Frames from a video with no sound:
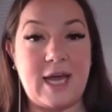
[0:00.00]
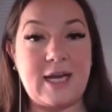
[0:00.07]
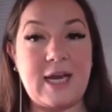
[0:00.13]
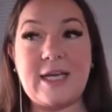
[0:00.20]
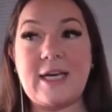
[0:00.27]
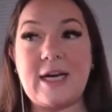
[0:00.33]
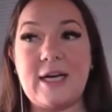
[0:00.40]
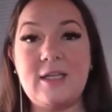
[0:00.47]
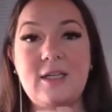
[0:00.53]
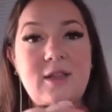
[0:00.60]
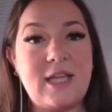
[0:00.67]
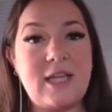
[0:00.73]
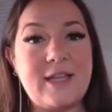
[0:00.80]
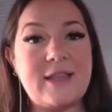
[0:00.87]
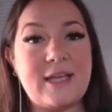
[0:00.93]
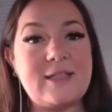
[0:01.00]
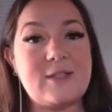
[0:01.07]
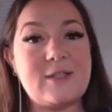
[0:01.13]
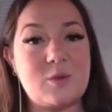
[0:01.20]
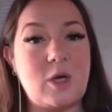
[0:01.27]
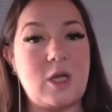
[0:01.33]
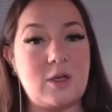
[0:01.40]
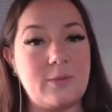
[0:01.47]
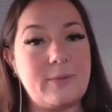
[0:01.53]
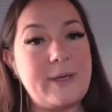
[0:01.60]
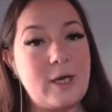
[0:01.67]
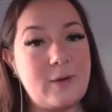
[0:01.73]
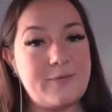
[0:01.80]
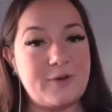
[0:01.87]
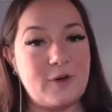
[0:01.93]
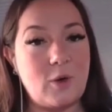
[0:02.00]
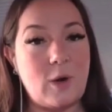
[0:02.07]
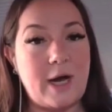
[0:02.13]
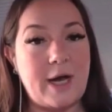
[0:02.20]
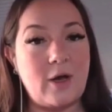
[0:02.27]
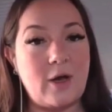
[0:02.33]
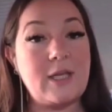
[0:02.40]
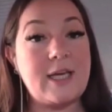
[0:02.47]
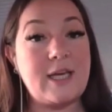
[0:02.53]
And I kind of let that swallow me up for a while.